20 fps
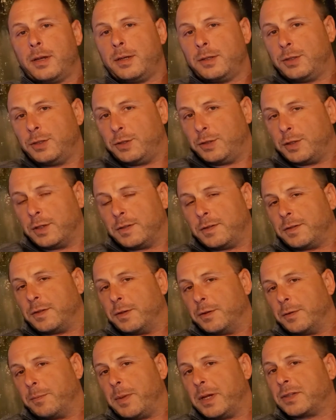
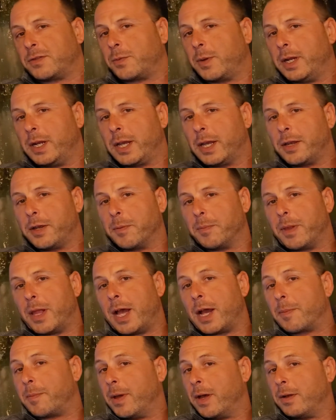jiu-jitsu, best way to get your
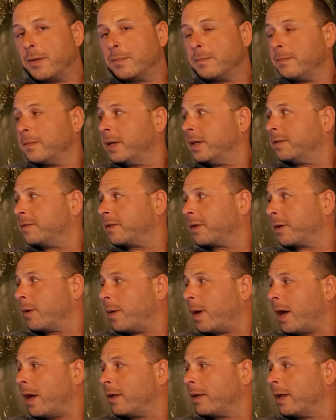black belt is to go
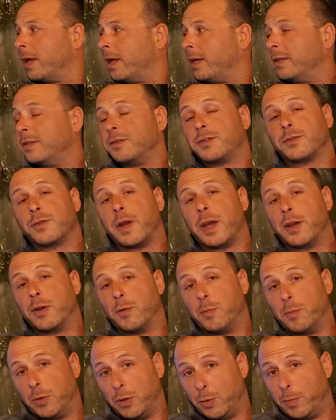out and
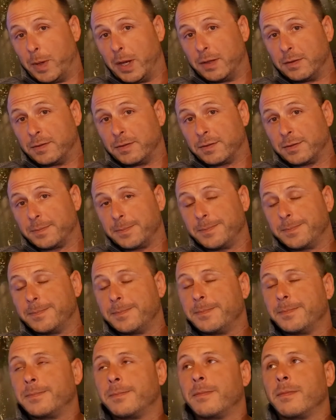strangle blue belts.
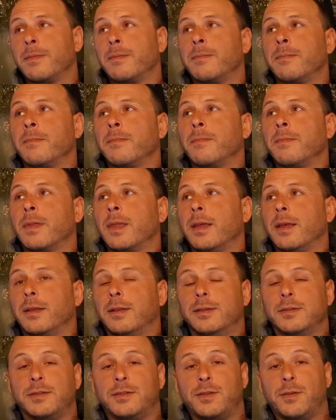
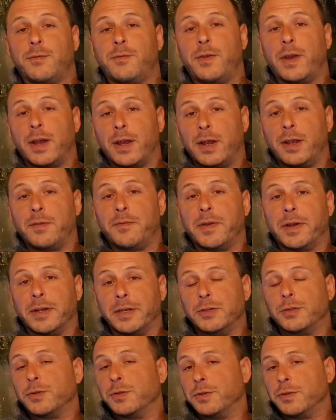This is a very, very
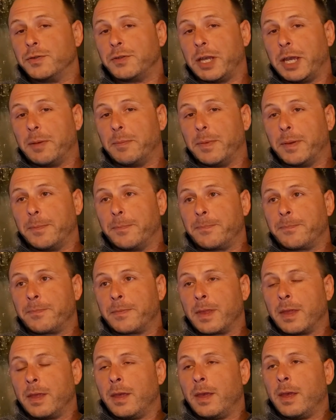true statement.
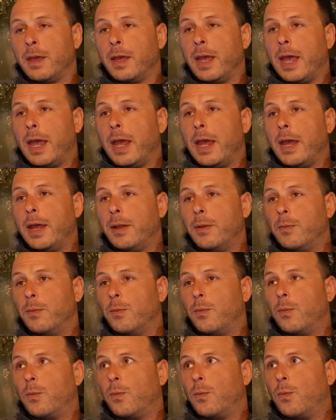And
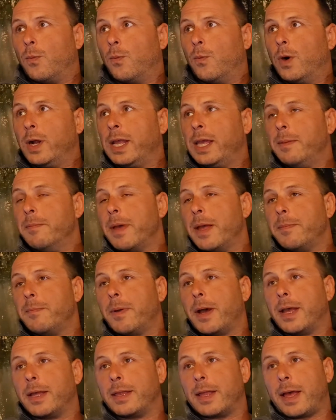what he meant
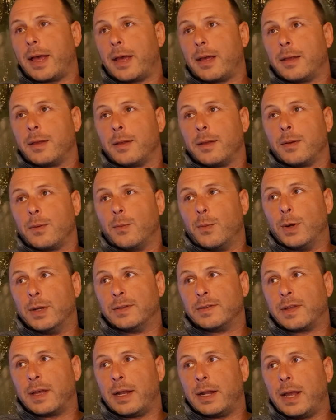by that
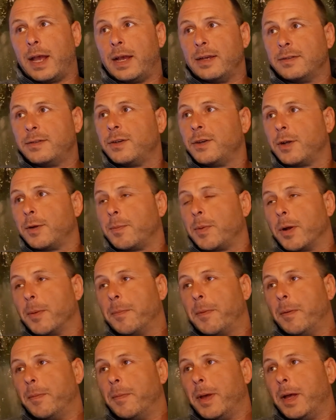was that as you're a
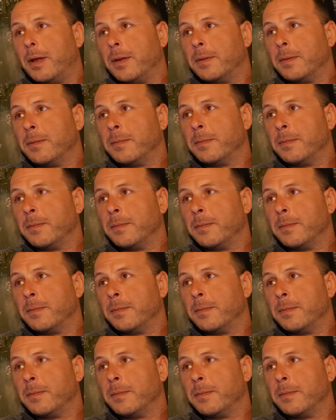purple belt,